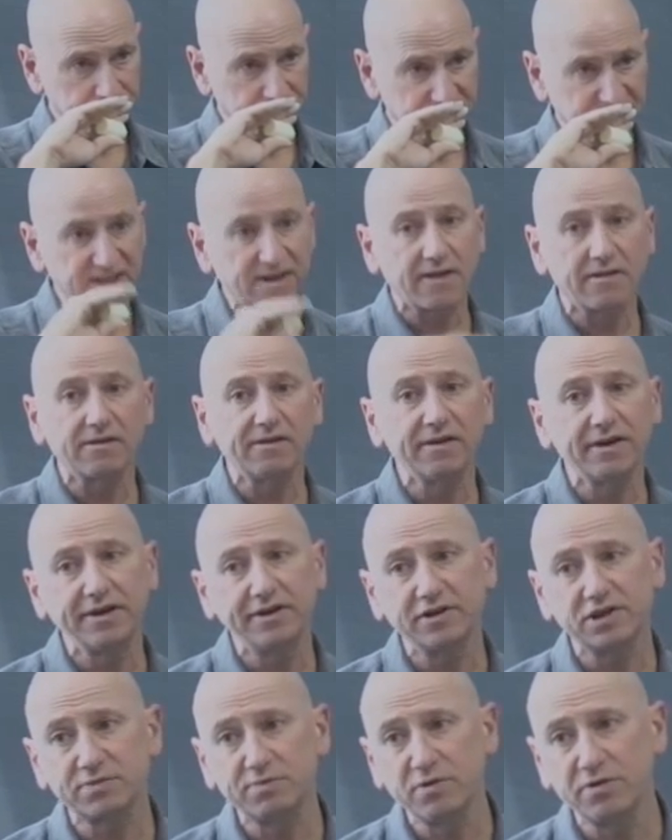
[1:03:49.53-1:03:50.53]
It's another
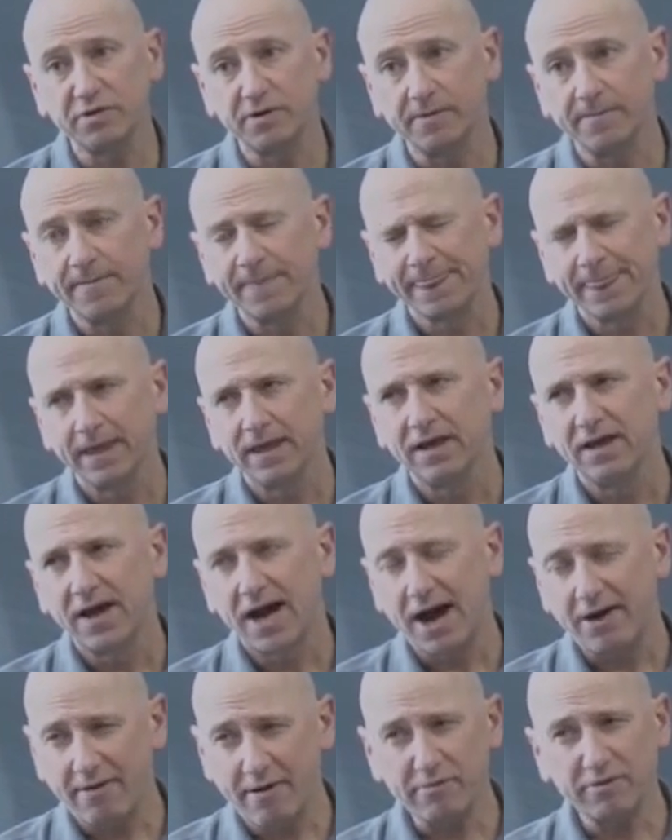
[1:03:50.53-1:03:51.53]
linear smoother.
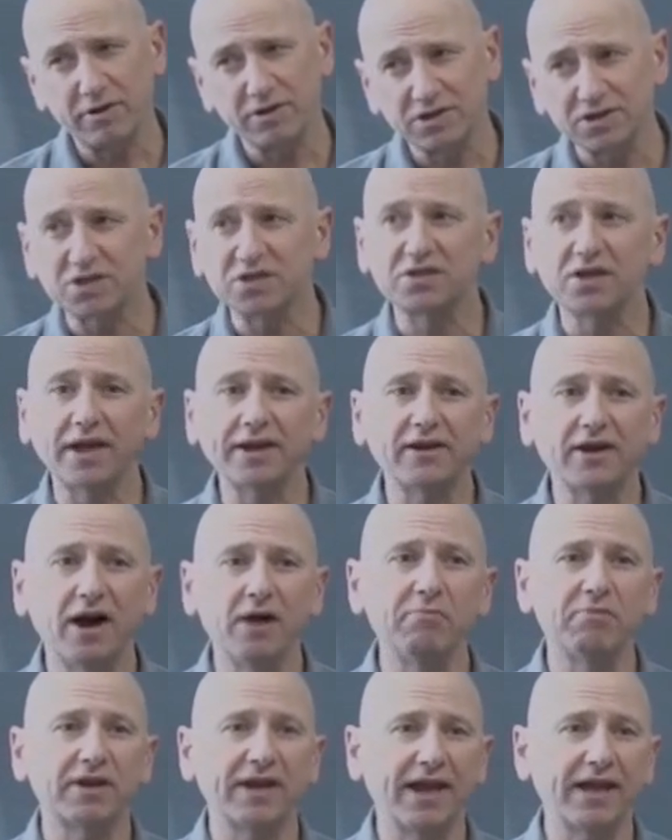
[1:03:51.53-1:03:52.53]
However, there's a slight
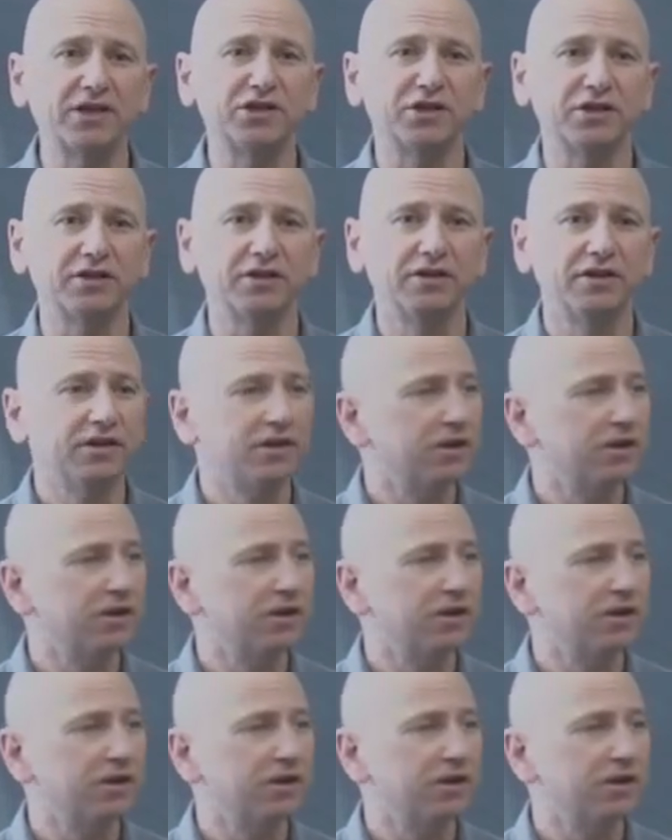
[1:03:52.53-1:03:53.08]
complication.